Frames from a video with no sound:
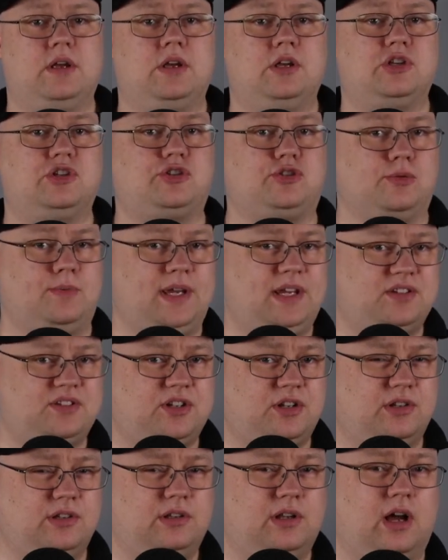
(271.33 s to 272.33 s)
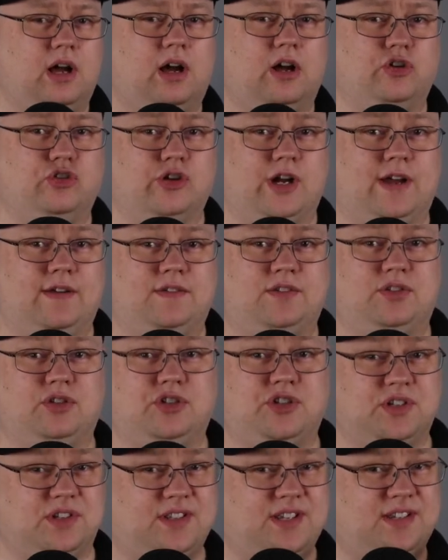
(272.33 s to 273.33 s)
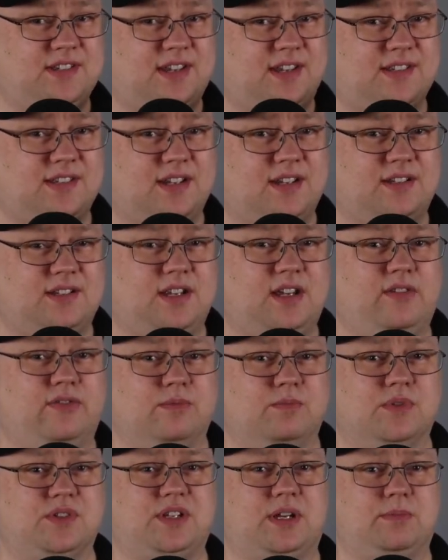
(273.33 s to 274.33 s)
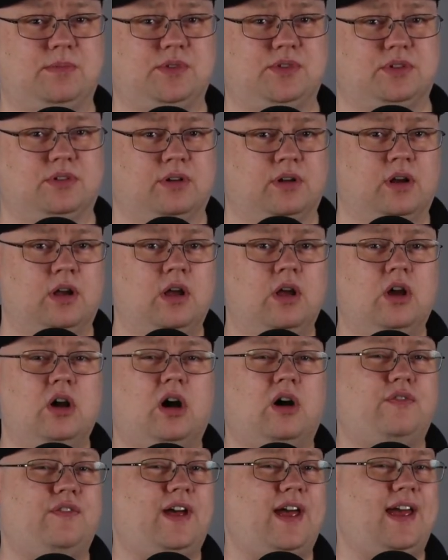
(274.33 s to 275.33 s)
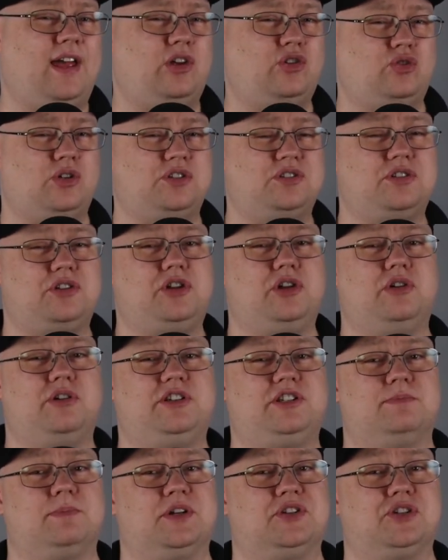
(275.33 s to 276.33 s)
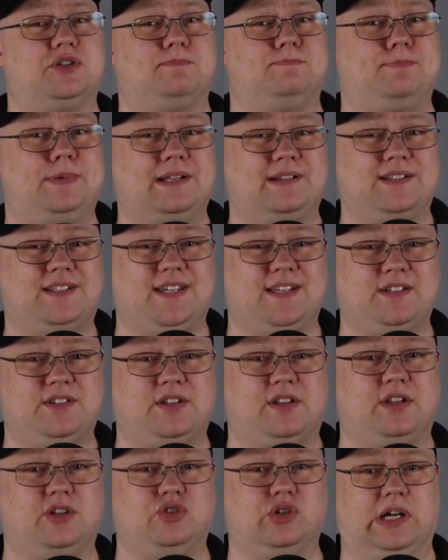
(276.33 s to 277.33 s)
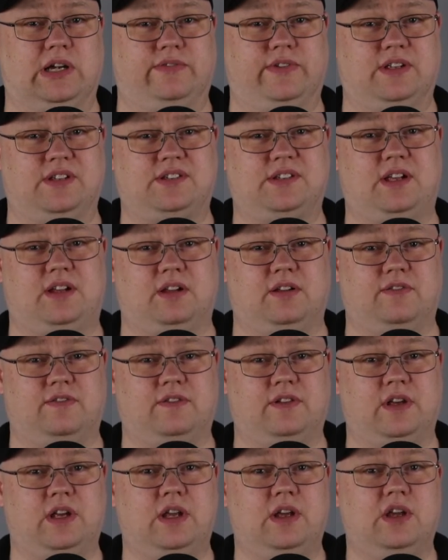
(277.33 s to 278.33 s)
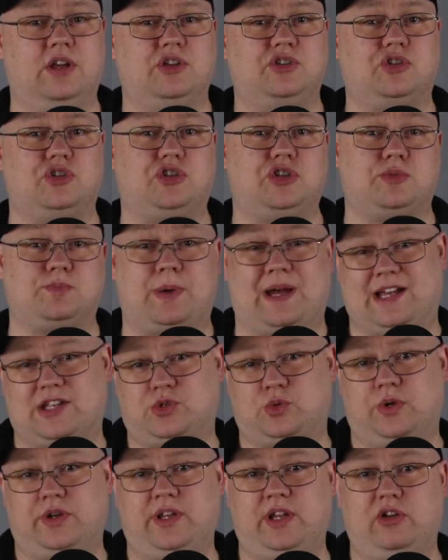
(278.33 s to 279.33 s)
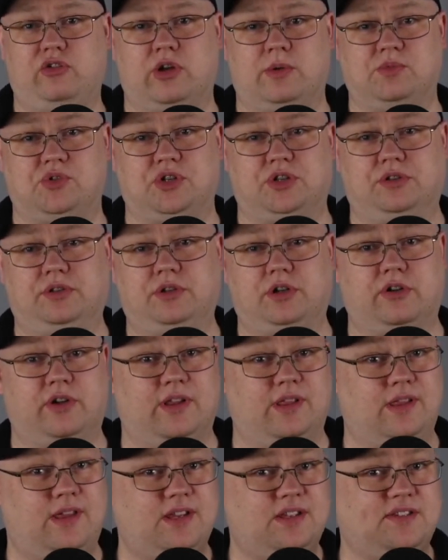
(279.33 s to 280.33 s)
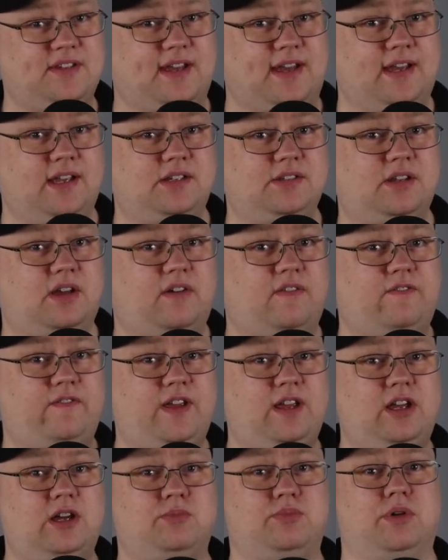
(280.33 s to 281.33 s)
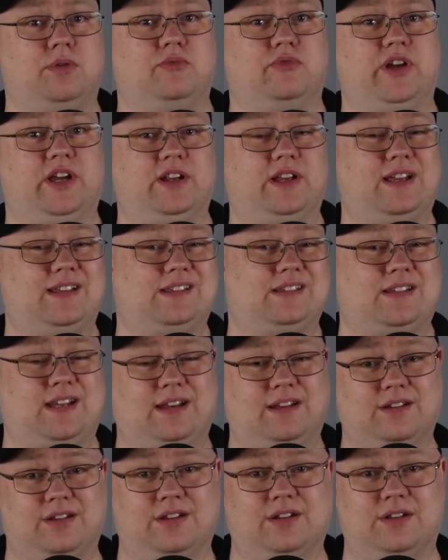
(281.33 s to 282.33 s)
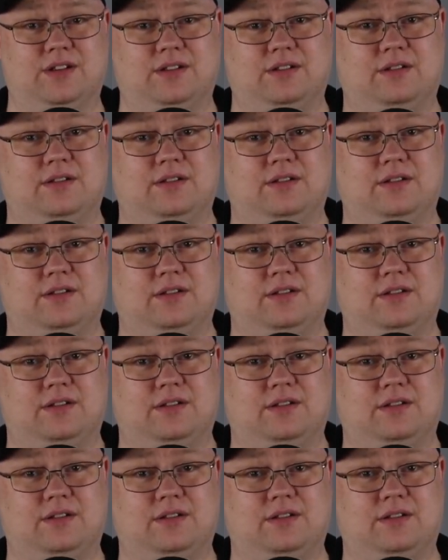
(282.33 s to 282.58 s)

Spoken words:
Some external hard drives, such as this SSD from Samsung, offer extra security measures built into the drive itself, such as password encryption, or in this case, a fingerprint reader as standard.